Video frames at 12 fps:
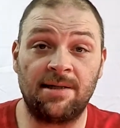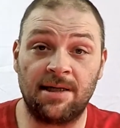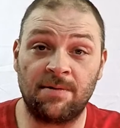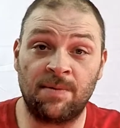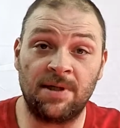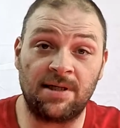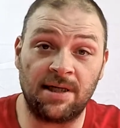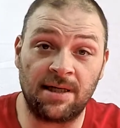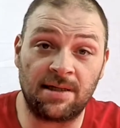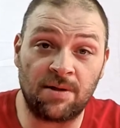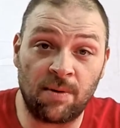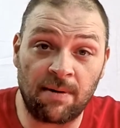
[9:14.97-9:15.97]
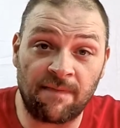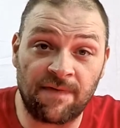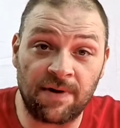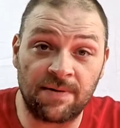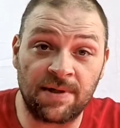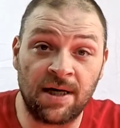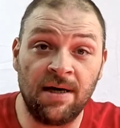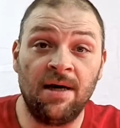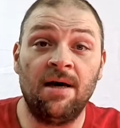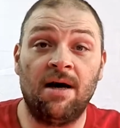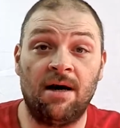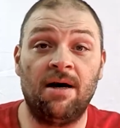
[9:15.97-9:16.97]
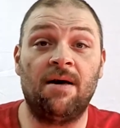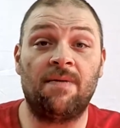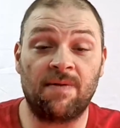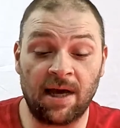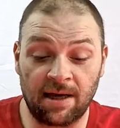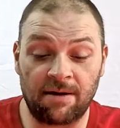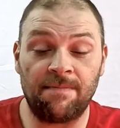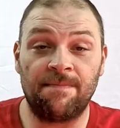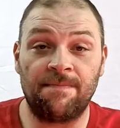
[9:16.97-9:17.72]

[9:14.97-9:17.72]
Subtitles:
616 Toy Reviews. Thank you.